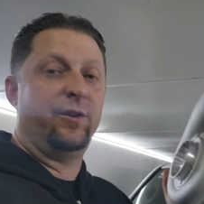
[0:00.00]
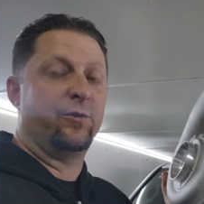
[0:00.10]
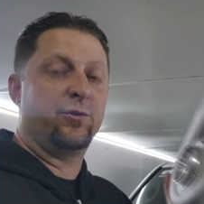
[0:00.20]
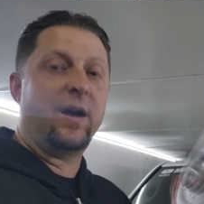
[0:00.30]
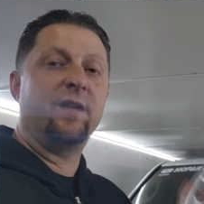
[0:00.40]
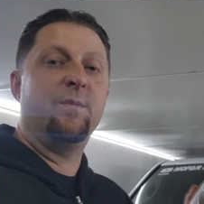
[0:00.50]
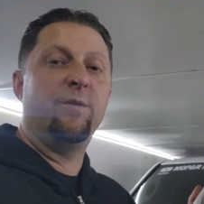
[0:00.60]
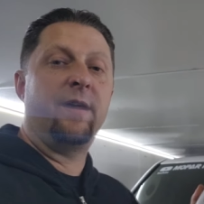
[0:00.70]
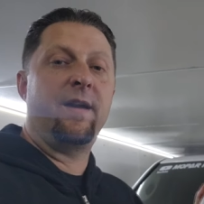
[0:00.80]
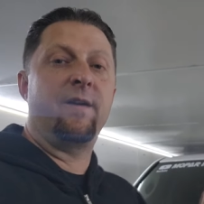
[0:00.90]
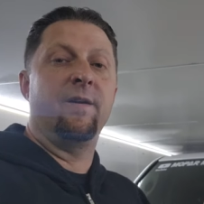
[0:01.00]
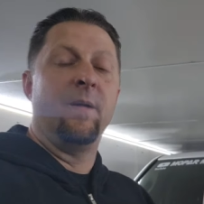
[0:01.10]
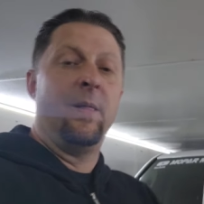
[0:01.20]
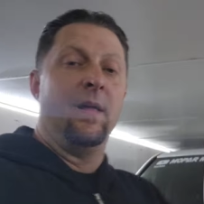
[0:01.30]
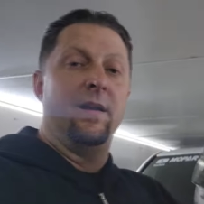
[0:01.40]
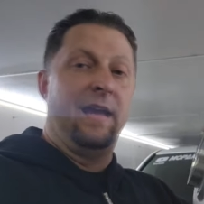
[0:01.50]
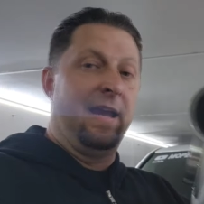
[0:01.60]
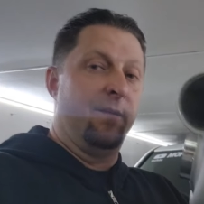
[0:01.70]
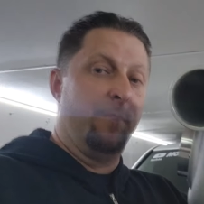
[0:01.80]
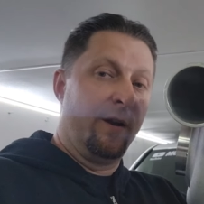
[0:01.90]
You're trying to move air,
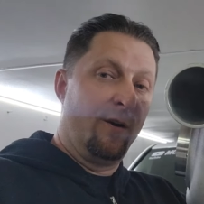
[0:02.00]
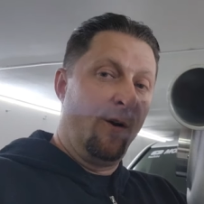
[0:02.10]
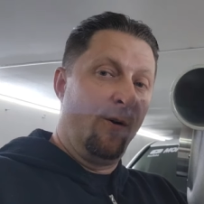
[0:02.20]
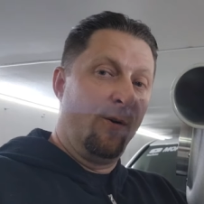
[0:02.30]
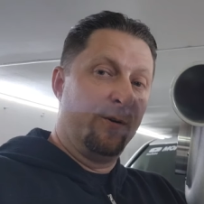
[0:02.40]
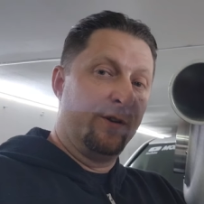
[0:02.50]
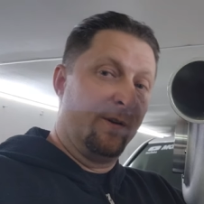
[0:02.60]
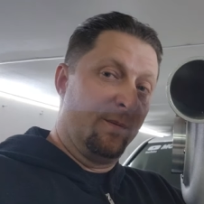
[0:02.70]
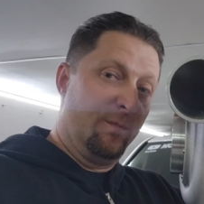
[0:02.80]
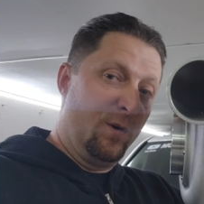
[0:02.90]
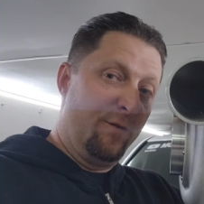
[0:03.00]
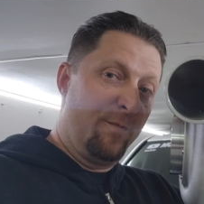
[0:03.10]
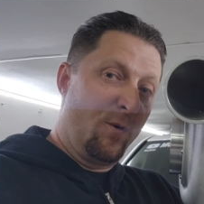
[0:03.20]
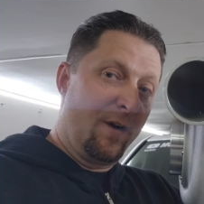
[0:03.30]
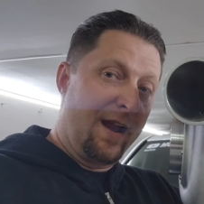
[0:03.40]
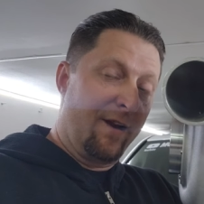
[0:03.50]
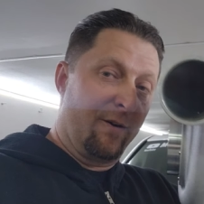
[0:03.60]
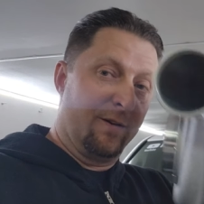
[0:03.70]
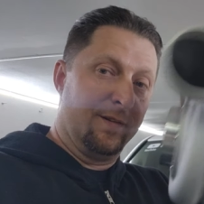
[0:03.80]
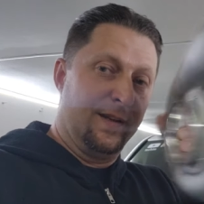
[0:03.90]
and bigger holes move more
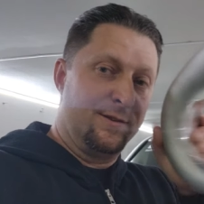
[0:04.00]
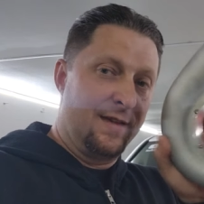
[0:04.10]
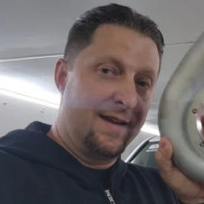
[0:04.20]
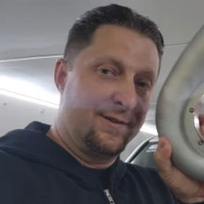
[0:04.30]
air. It's